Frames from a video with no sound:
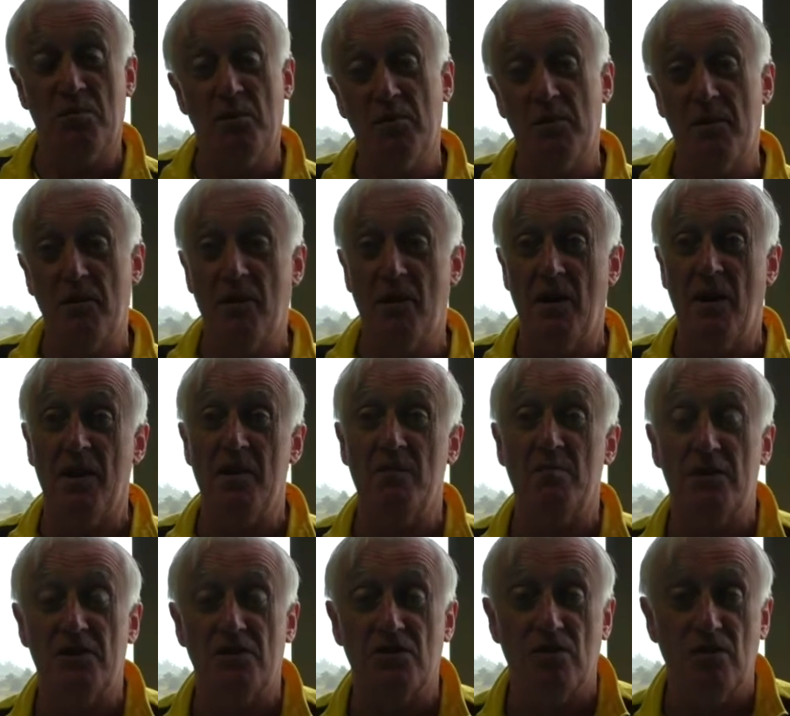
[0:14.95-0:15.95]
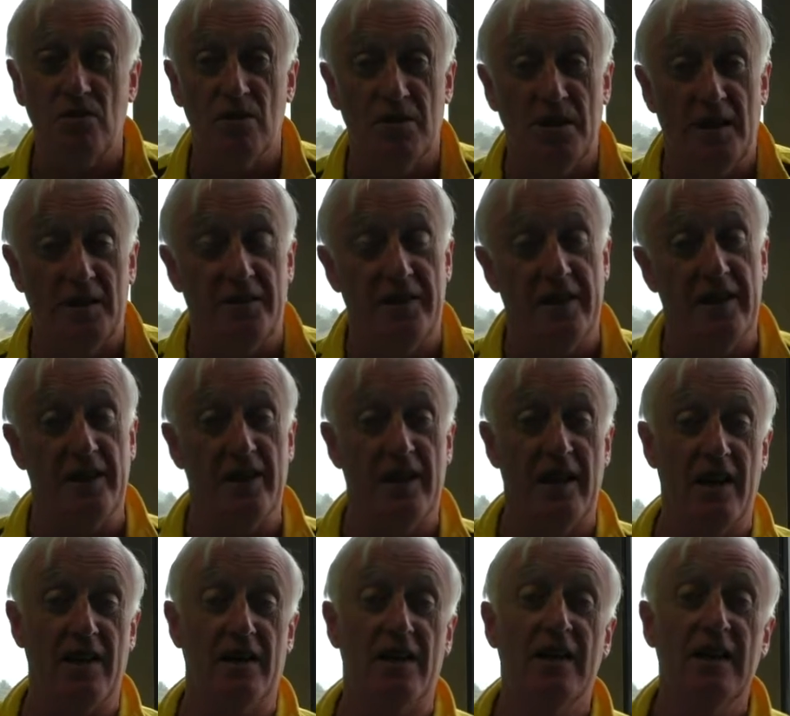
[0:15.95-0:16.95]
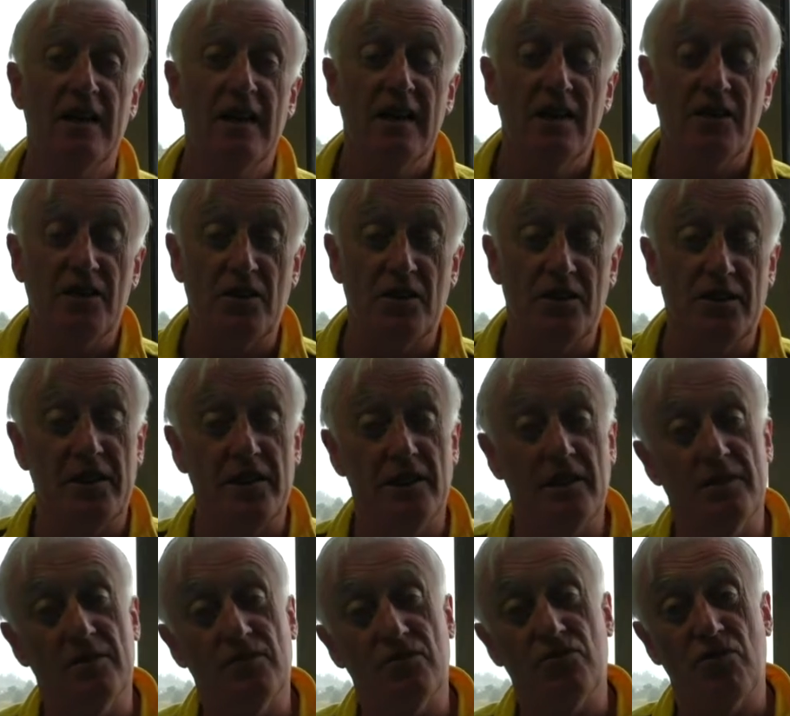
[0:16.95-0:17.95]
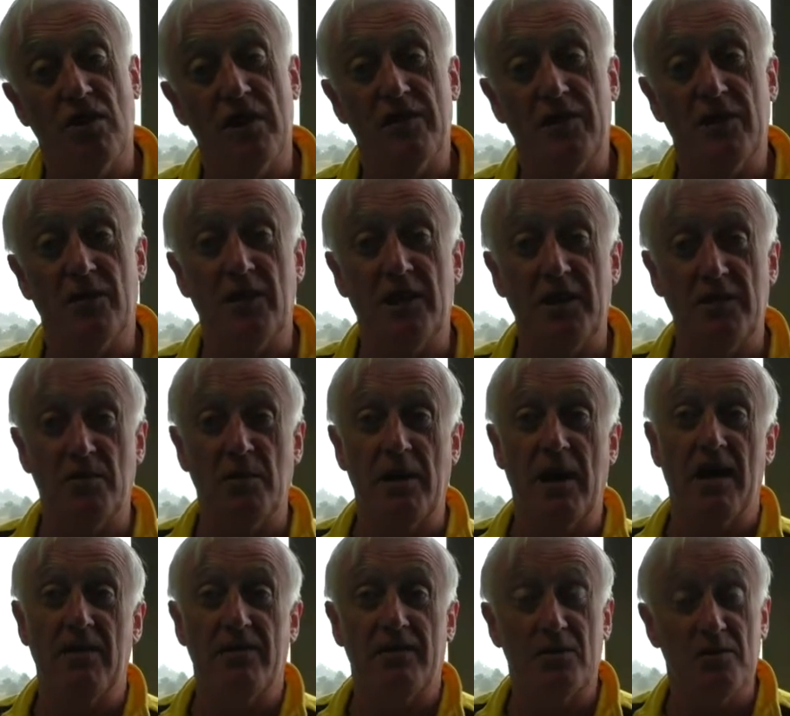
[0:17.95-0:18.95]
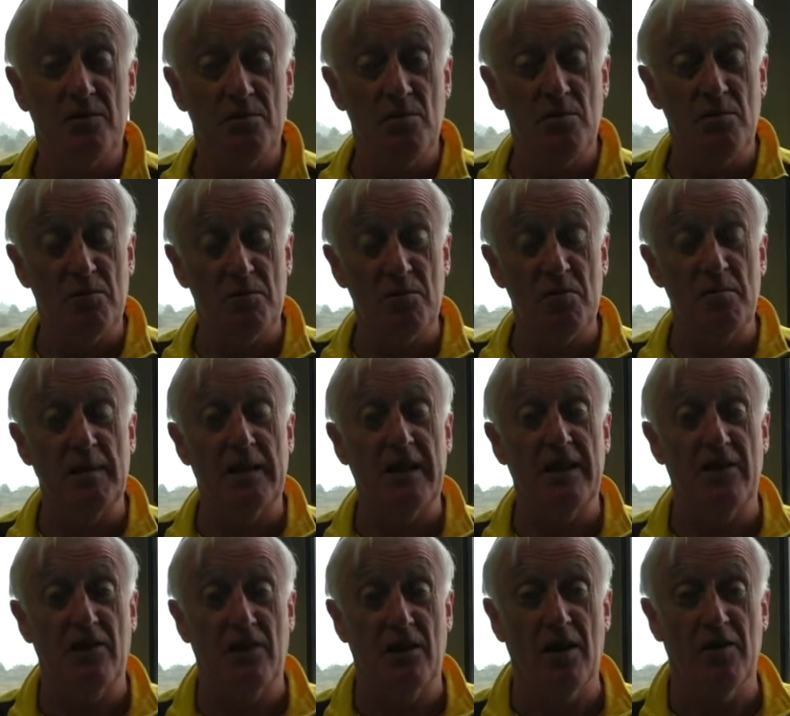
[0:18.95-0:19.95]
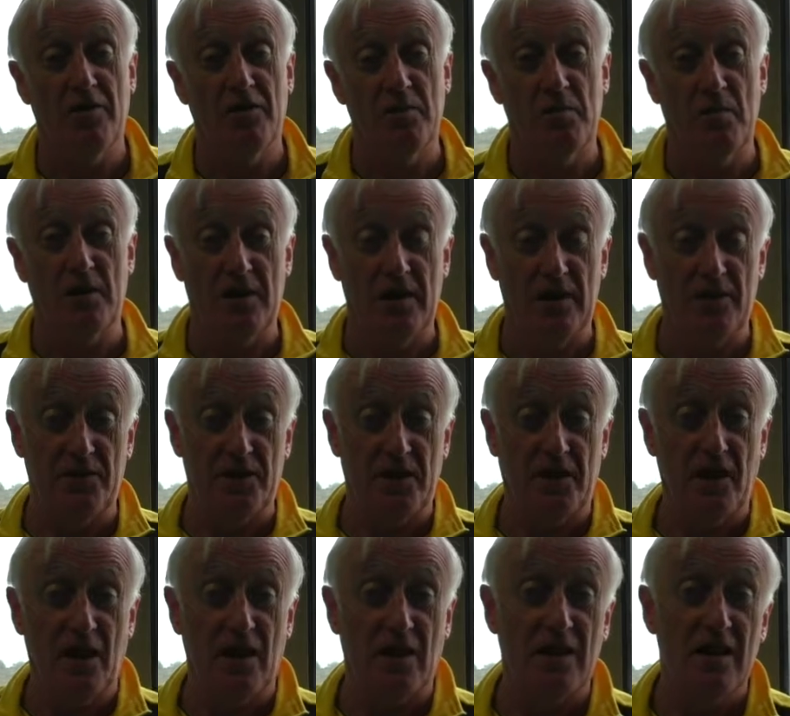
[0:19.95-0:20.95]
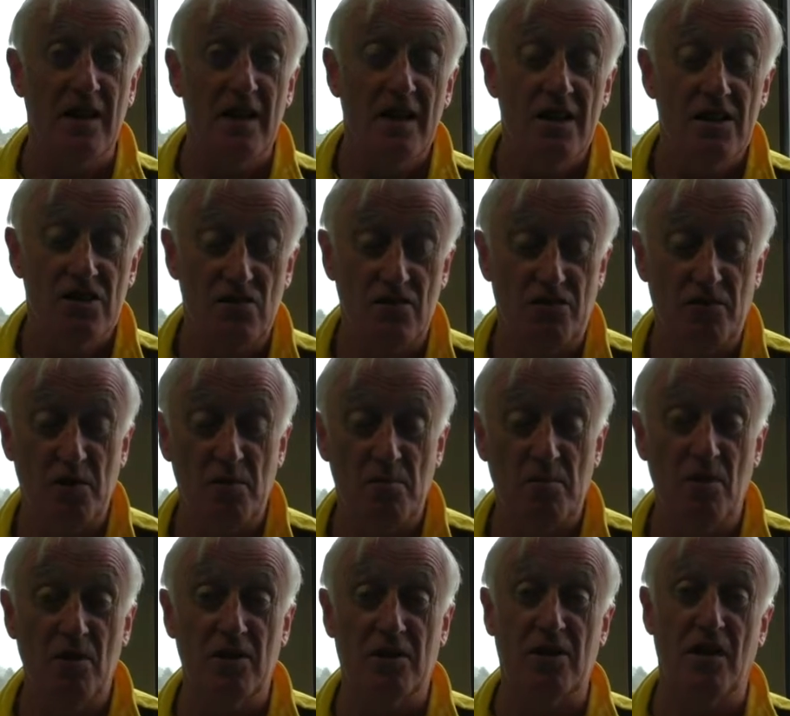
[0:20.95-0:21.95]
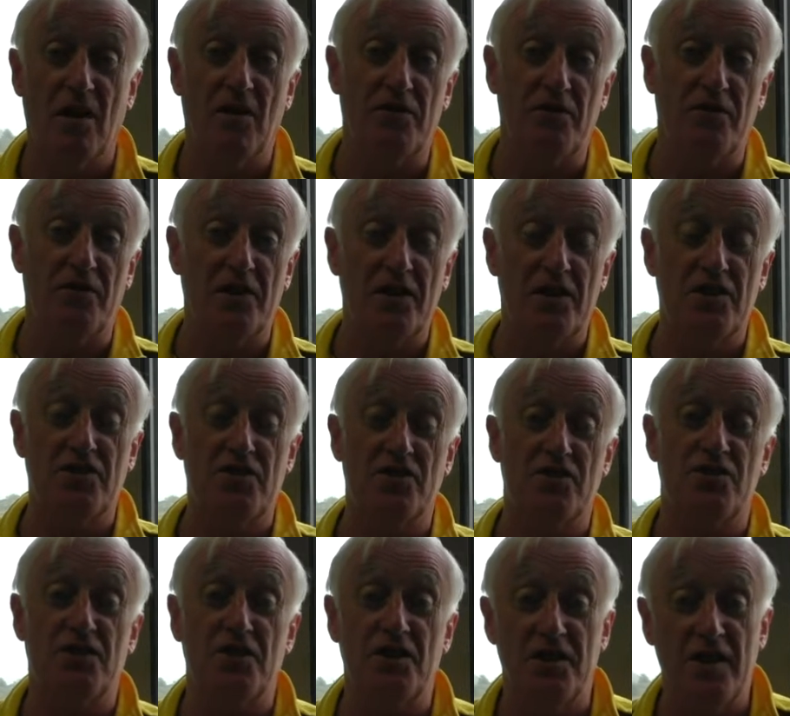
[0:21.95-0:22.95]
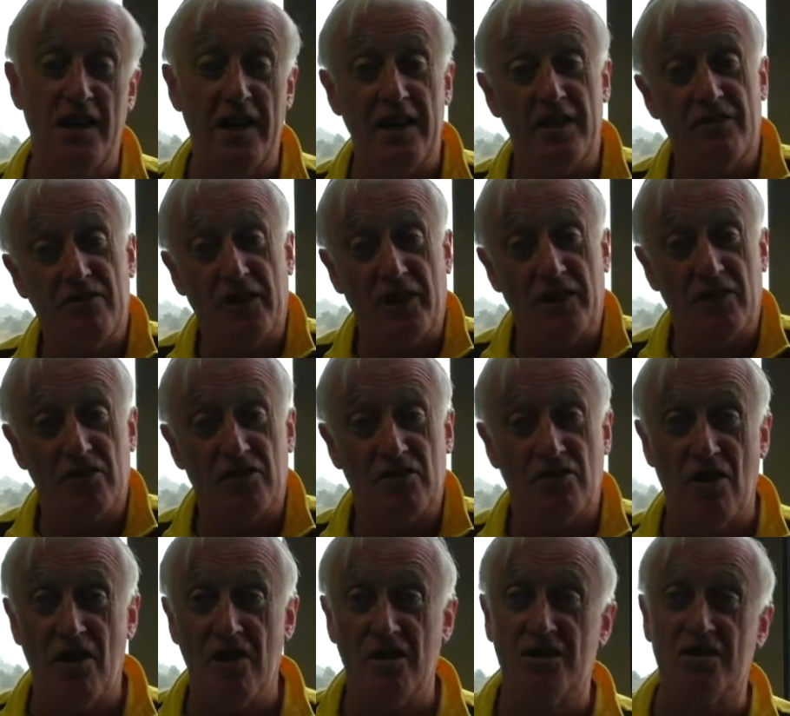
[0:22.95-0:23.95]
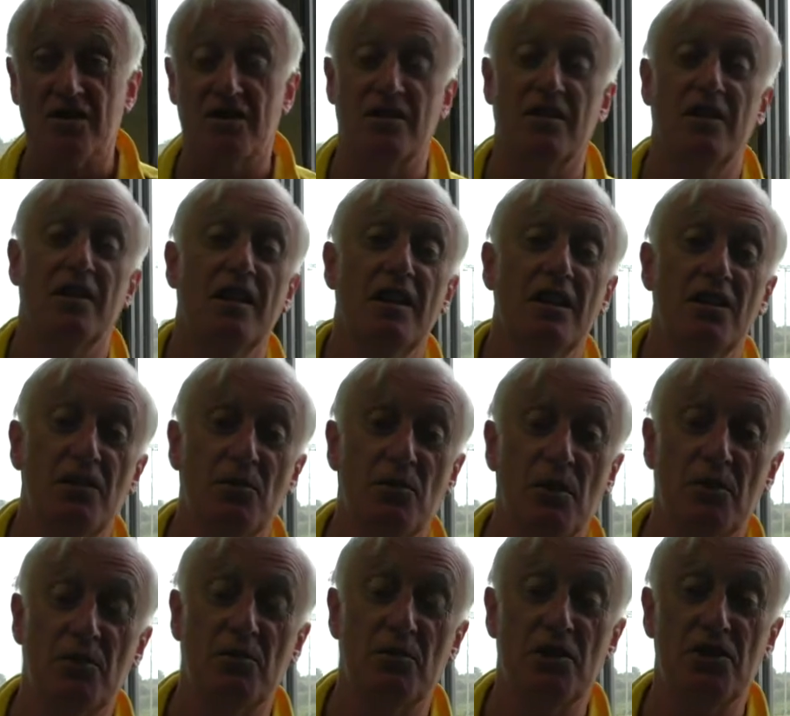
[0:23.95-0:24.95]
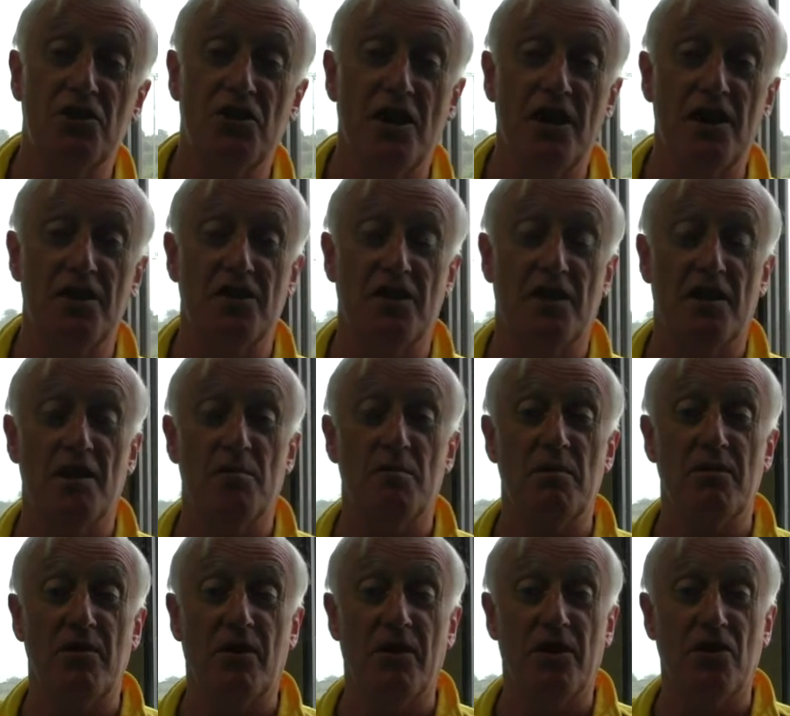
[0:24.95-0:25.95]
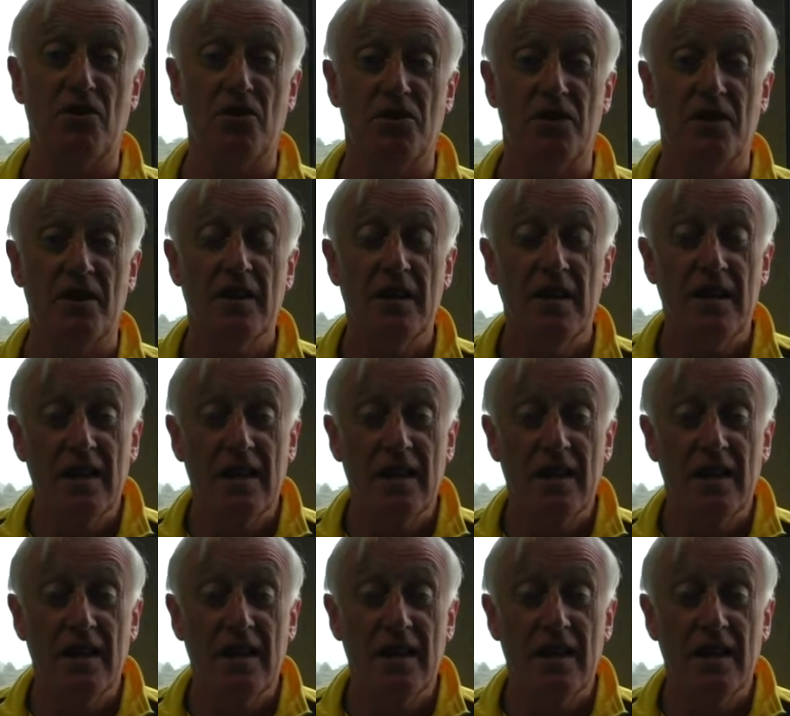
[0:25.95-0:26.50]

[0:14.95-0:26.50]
But we're reliably told that the uh, the uh, driving rain that we have here at the moment will be clearing off at about eleven o'clock. So for the bulk of the fixtures today, fingers crossed, the weather will change and it'll be very good.